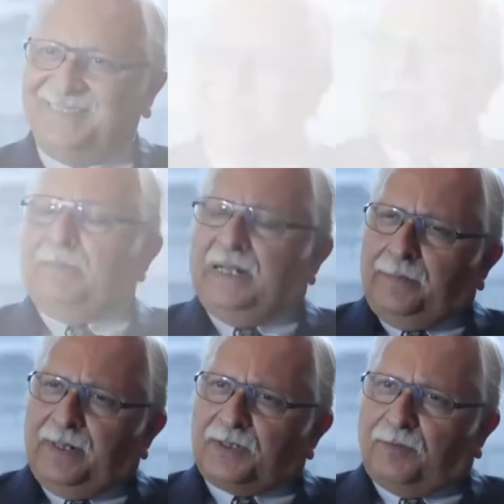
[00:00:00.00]
Some
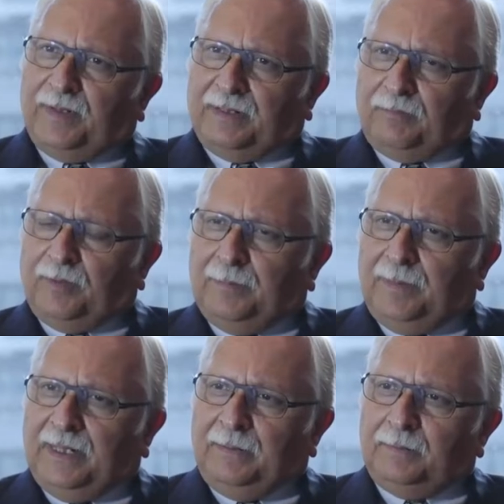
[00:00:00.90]
elements of it will
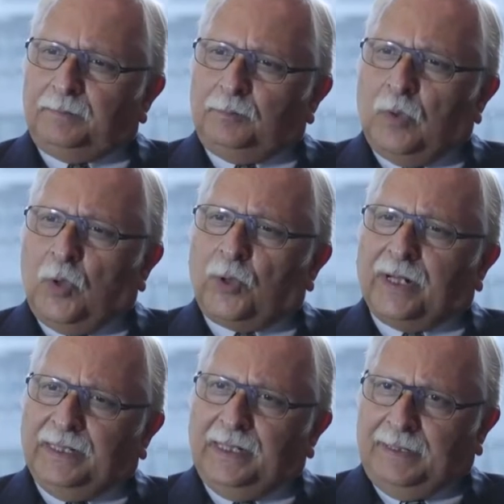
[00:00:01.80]
be more
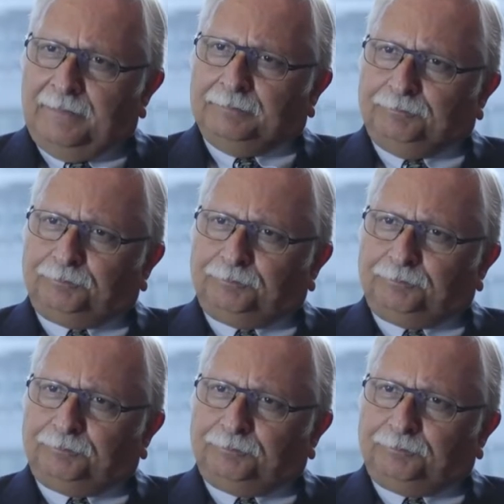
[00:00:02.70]
readily